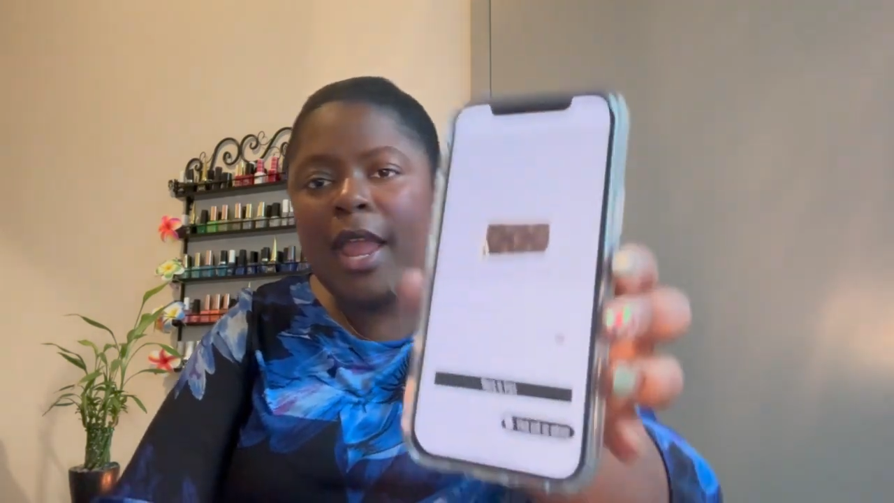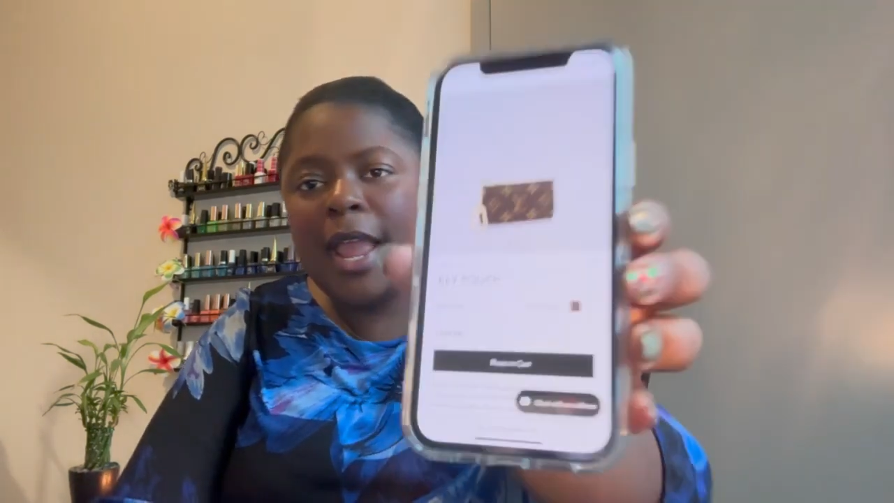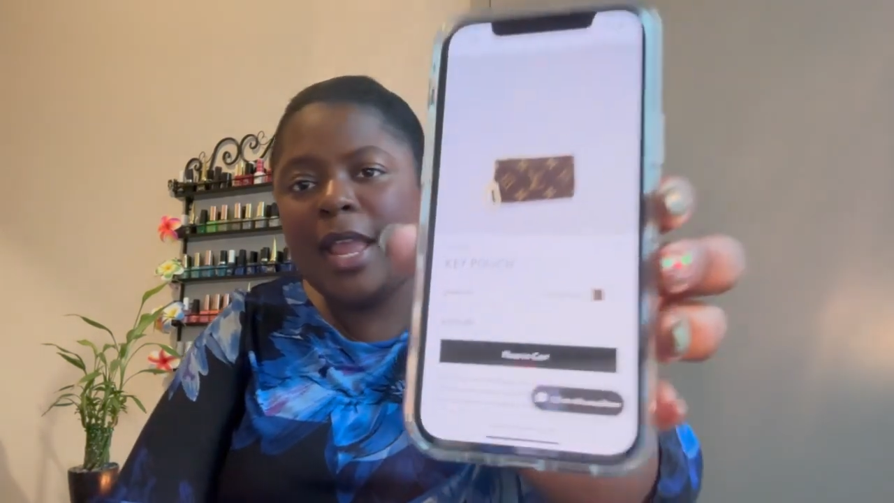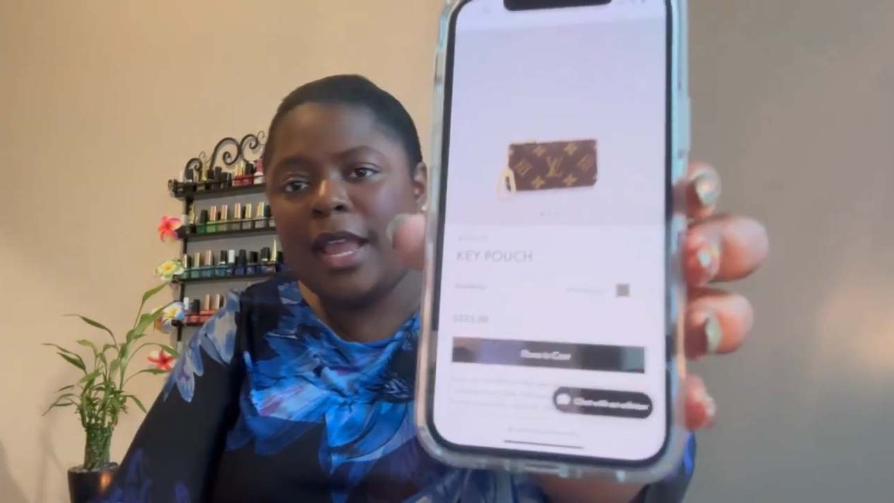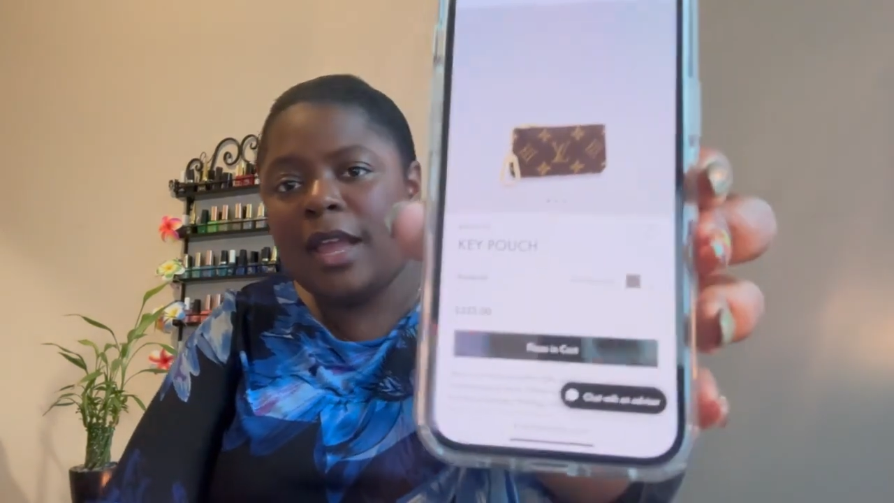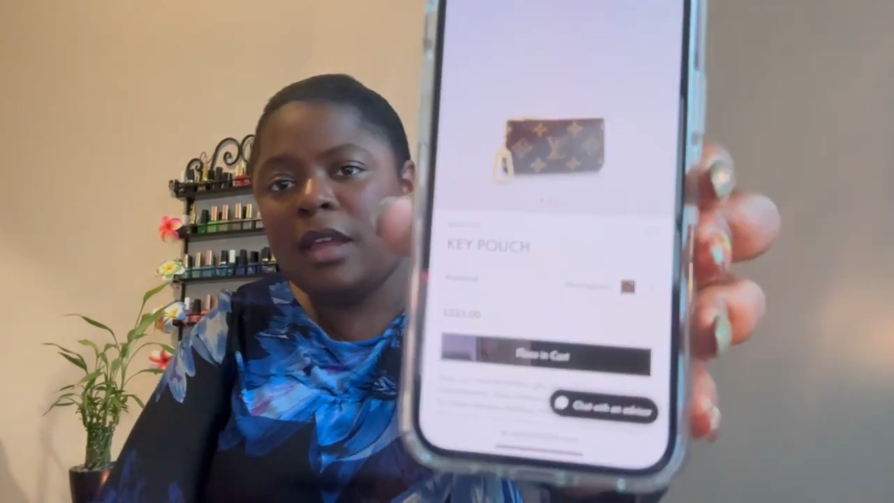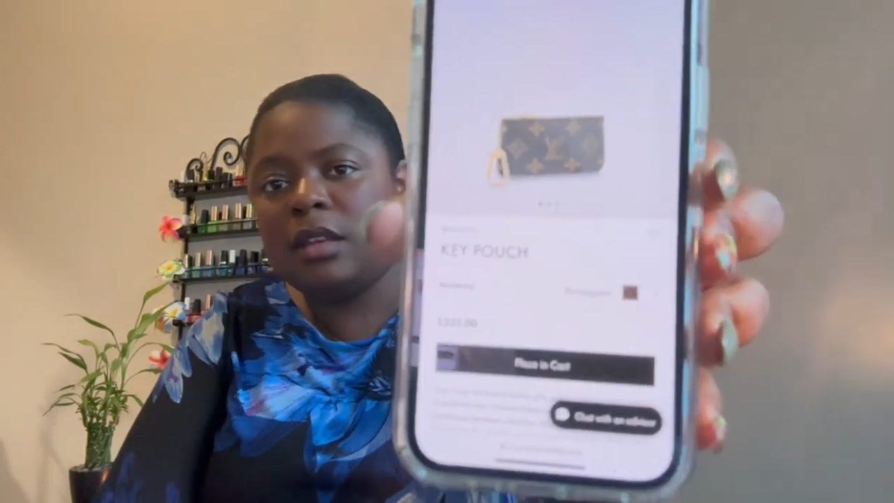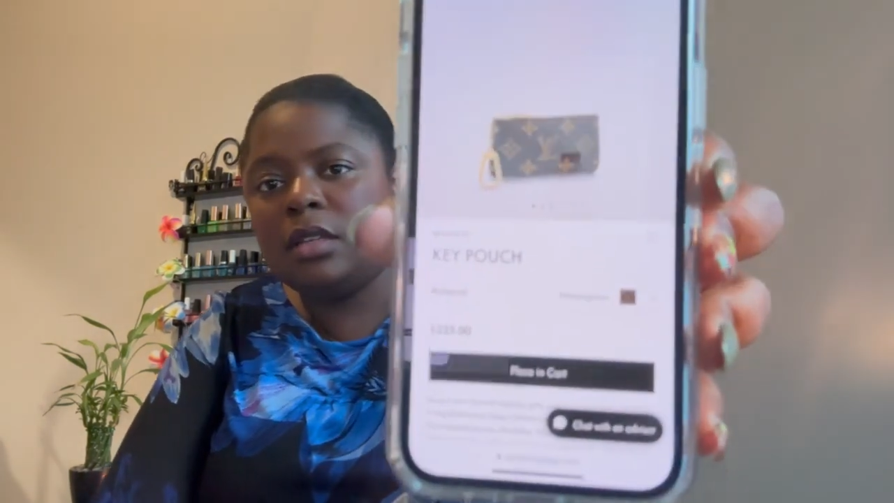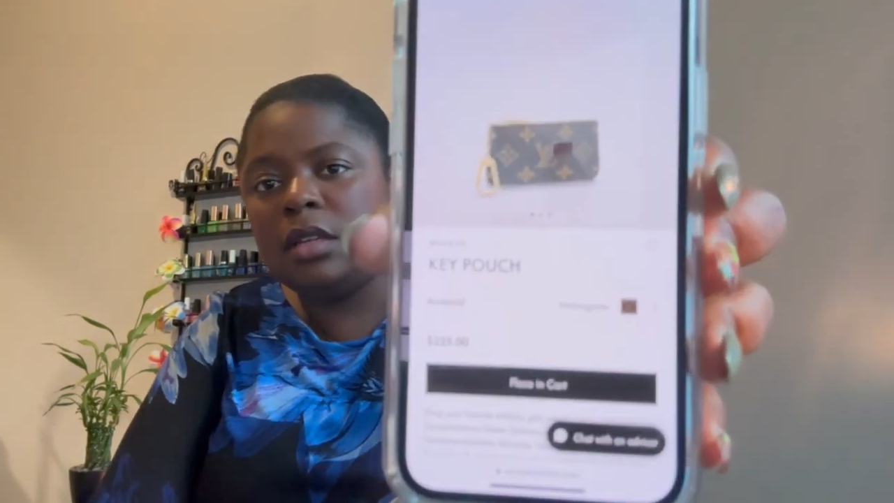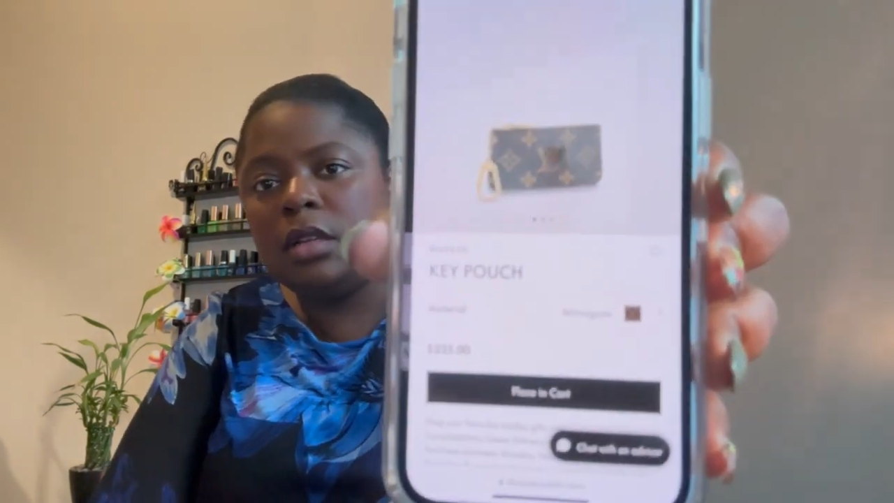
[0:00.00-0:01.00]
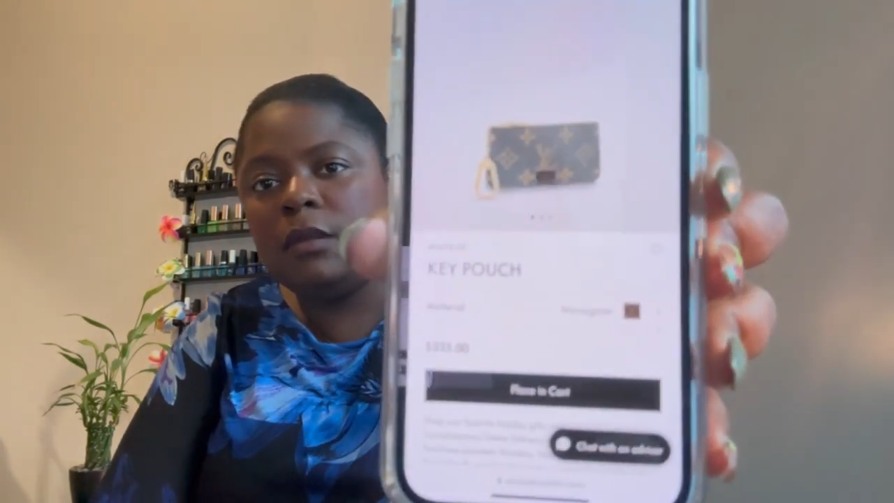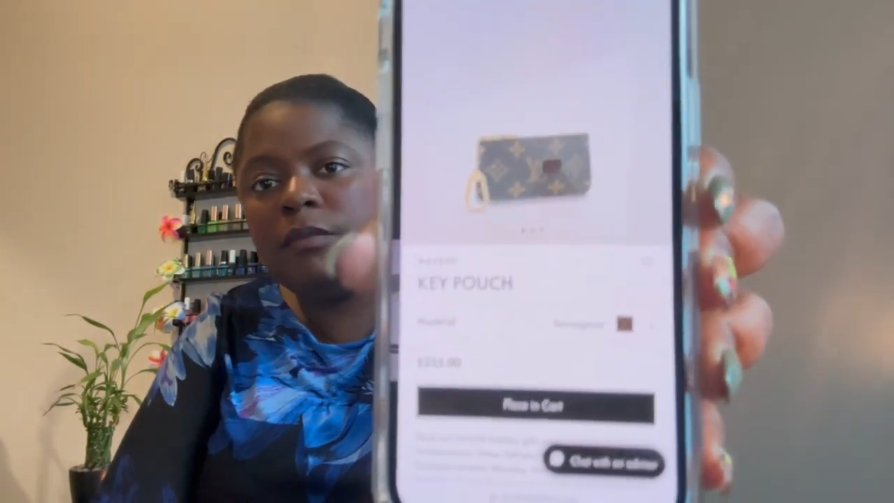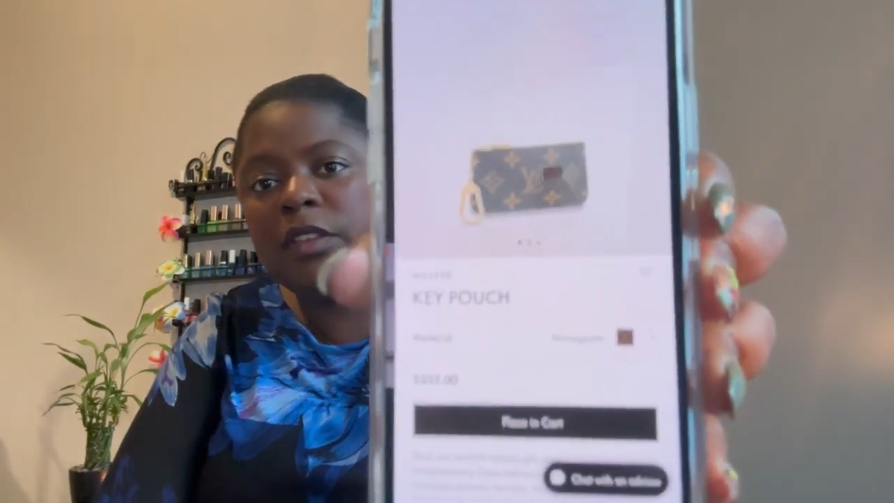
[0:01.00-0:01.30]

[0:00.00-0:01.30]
and the